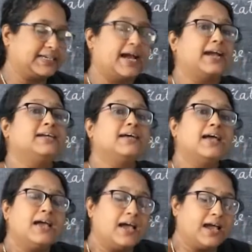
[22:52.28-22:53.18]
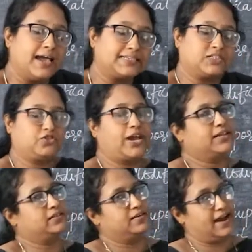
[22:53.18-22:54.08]
and
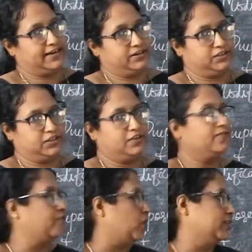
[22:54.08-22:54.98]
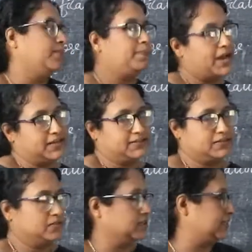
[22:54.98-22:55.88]
extract the nitrogen for the
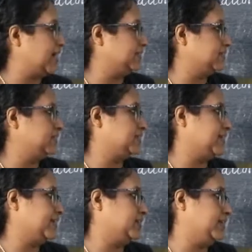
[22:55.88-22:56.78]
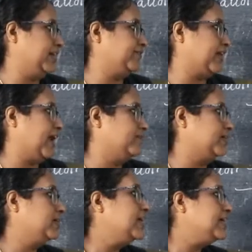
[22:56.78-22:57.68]
plants. So it has inside the leaf
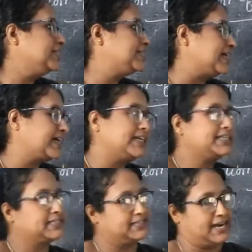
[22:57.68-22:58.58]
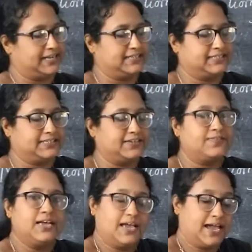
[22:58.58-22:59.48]
it secretes a digestive
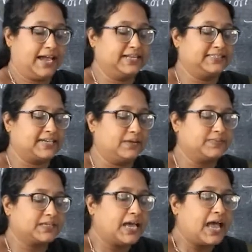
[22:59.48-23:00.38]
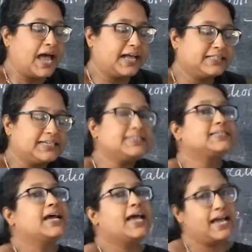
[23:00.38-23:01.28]
enzymes and this
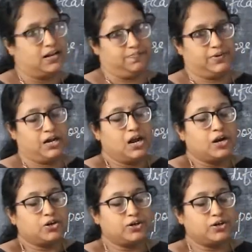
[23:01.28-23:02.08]
help to